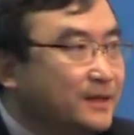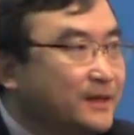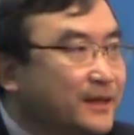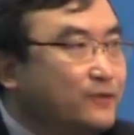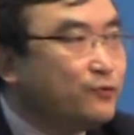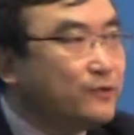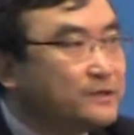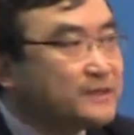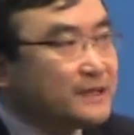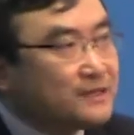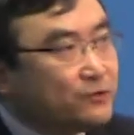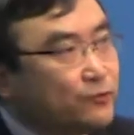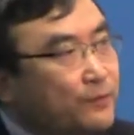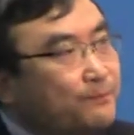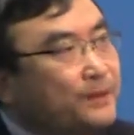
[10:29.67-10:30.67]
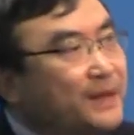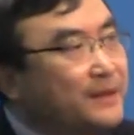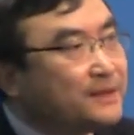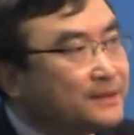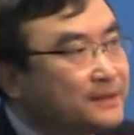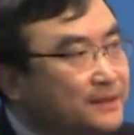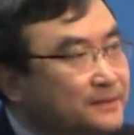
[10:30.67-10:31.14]
they just
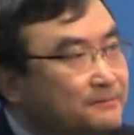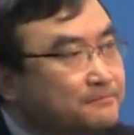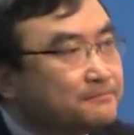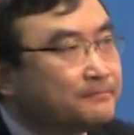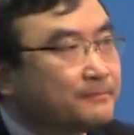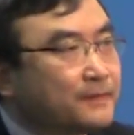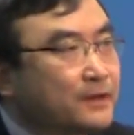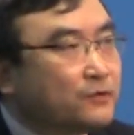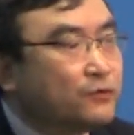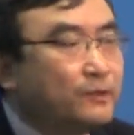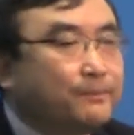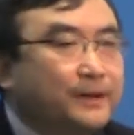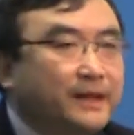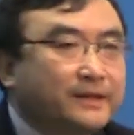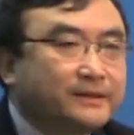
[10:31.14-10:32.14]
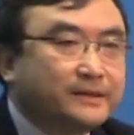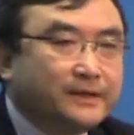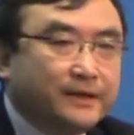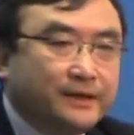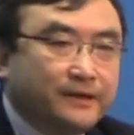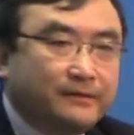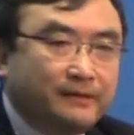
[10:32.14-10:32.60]
repeat
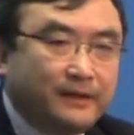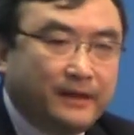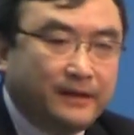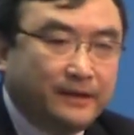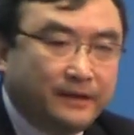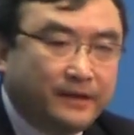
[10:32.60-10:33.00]
the